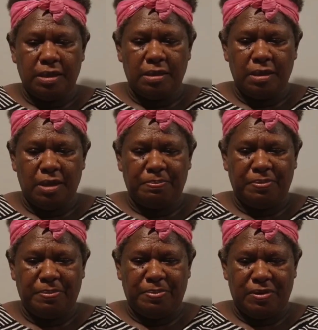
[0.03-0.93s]
think
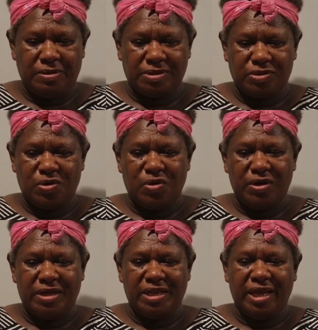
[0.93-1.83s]
young people's
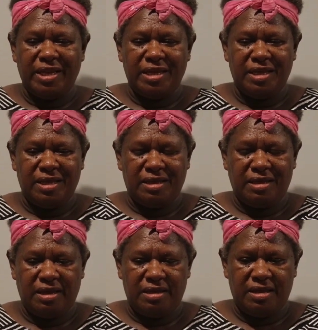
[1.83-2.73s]
role in
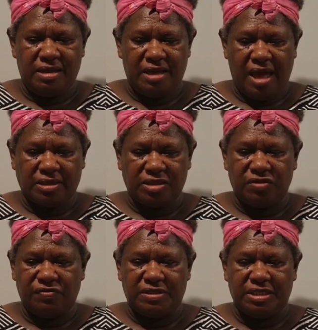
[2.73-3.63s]
any
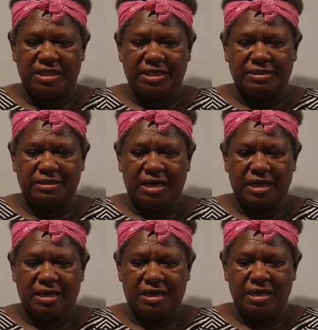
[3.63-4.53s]
activity that
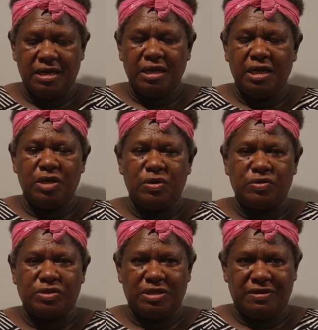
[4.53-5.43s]

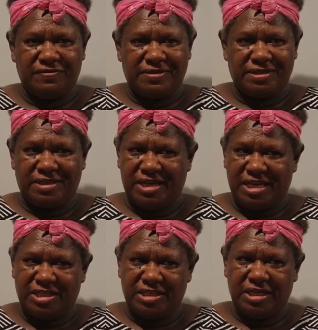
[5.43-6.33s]
serves the
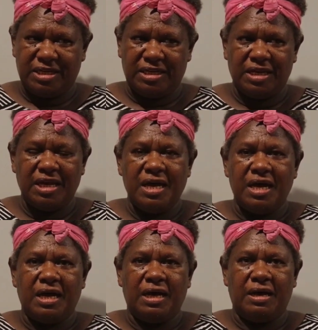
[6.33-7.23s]
nation,
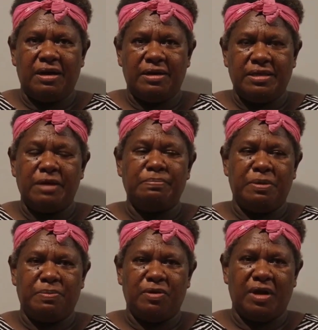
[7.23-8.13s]
young
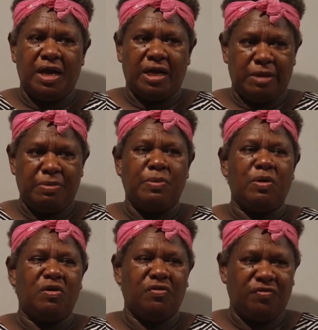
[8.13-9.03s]
people are
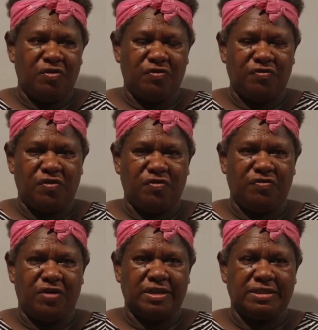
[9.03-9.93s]
capable
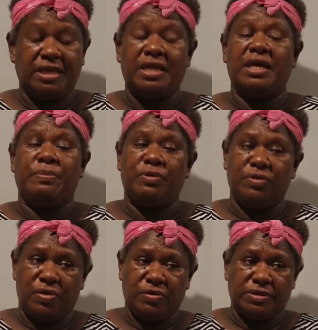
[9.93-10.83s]
of taking
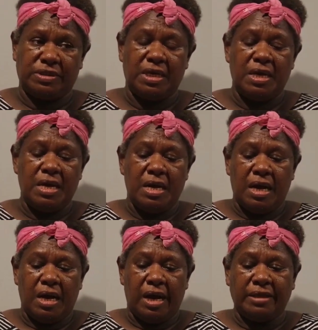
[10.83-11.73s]
upon those.
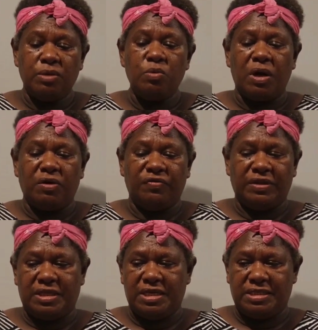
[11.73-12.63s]
I think one of
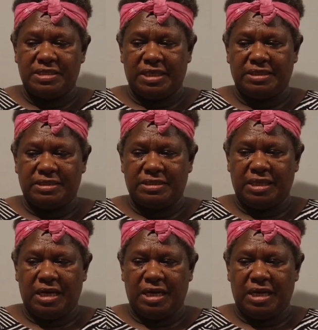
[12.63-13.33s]
the things that